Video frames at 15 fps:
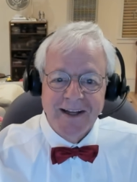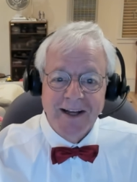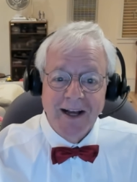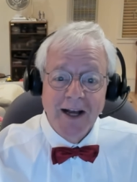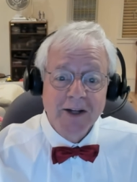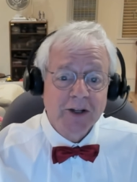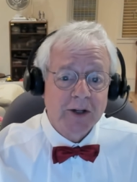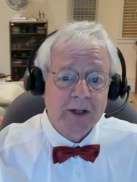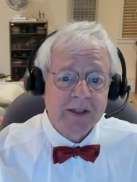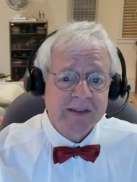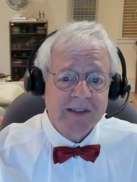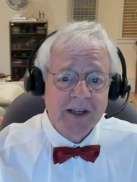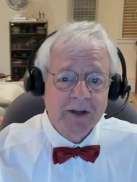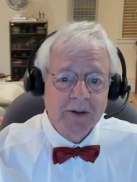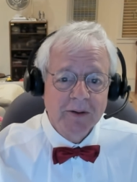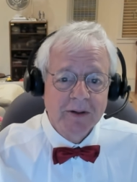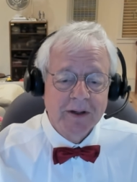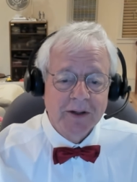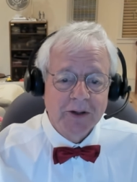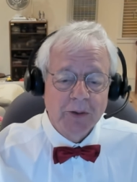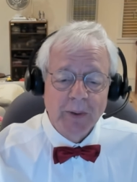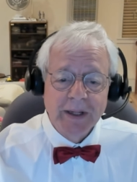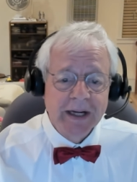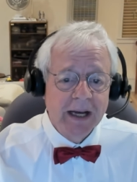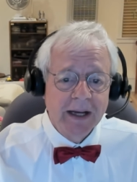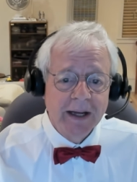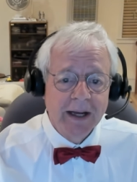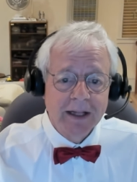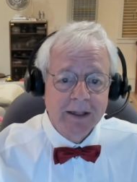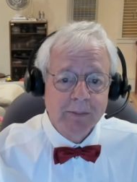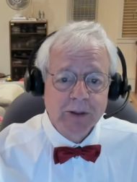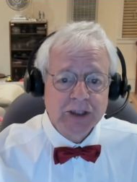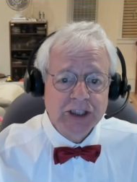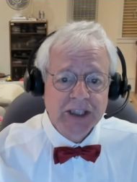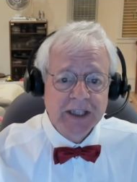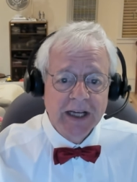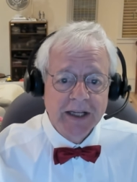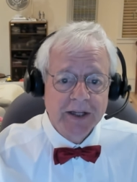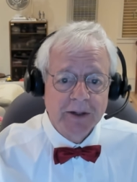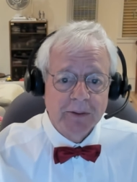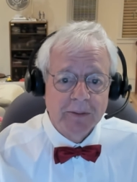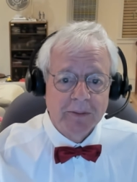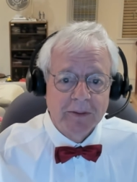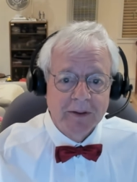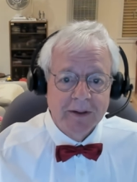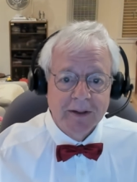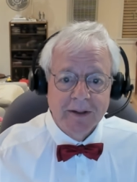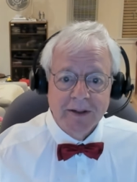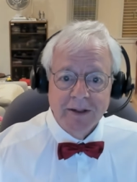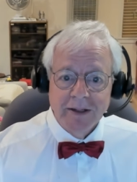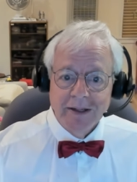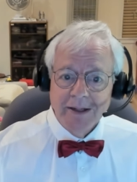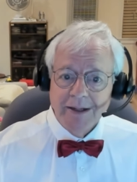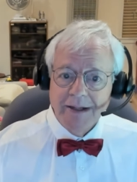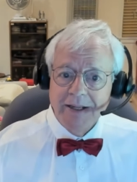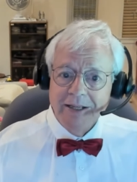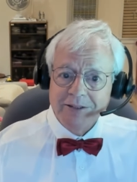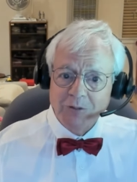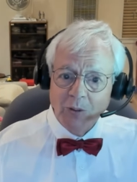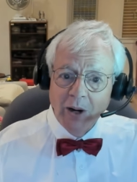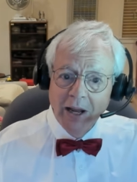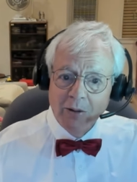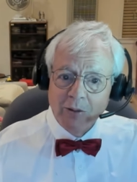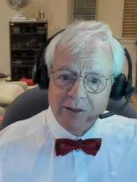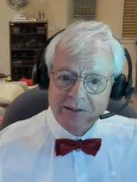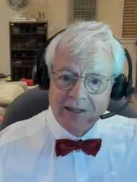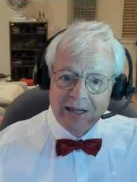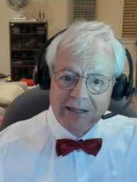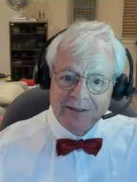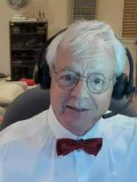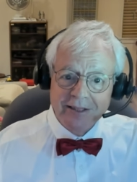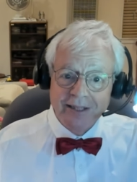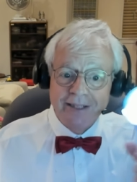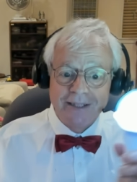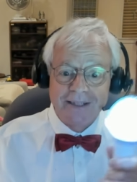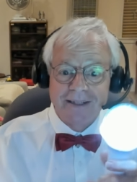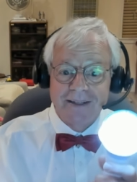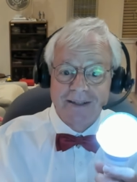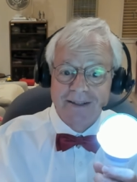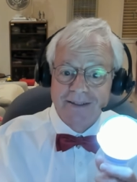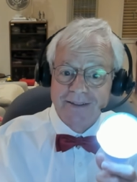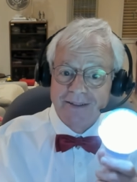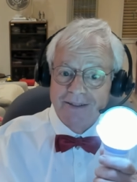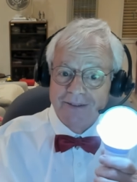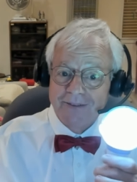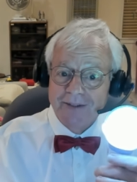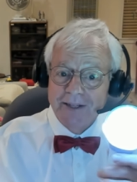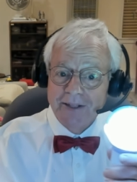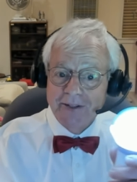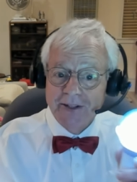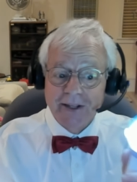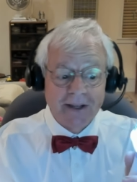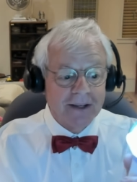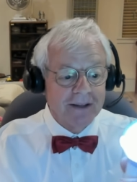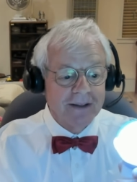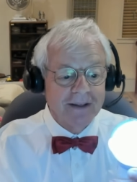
You ain't Annyeonghaseyo, Uena yo. Guess where I was last night? What do you think?